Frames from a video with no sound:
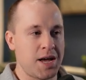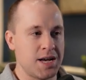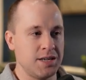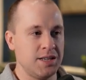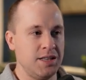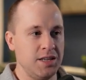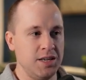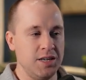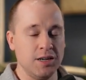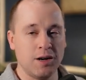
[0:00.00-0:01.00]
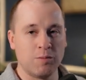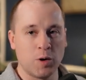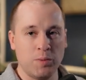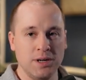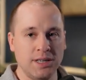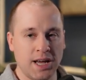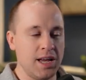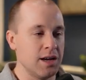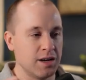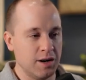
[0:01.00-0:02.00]
has the appropriate
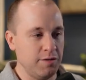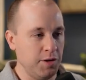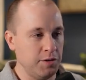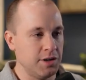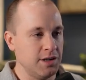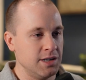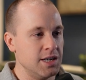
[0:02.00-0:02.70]
tag in our filter.